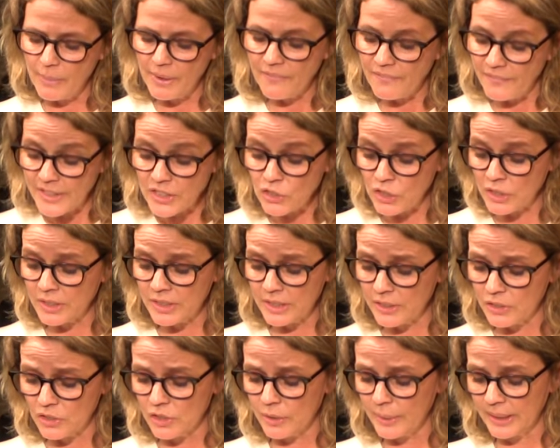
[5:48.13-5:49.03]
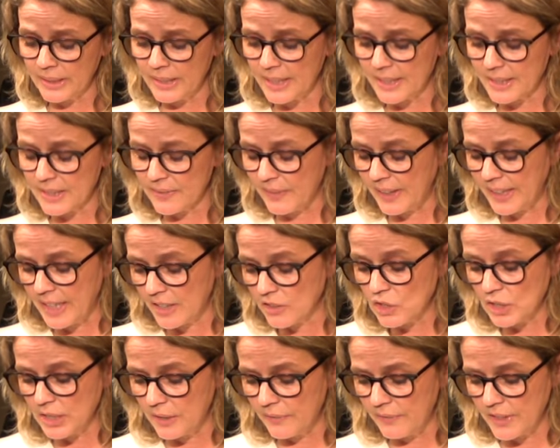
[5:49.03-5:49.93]
efficient at doing this,
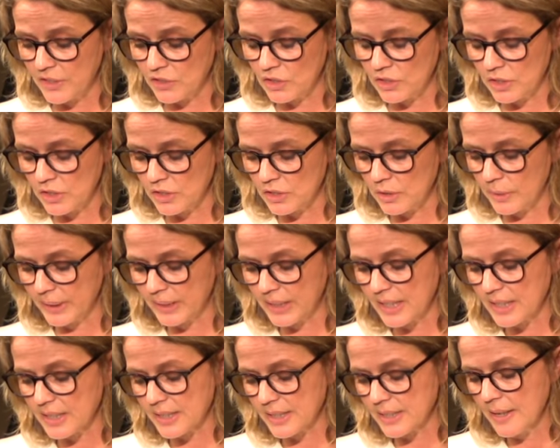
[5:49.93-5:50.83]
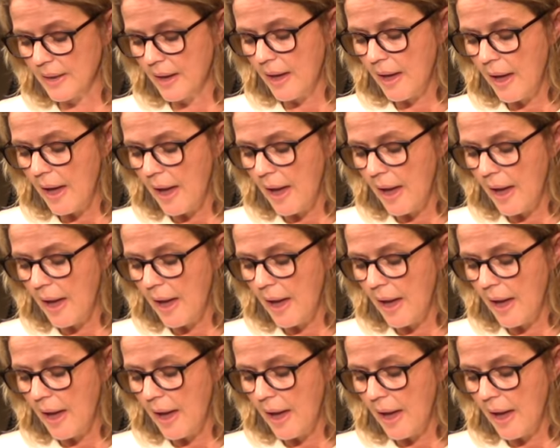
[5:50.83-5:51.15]
financially efficient at doing this.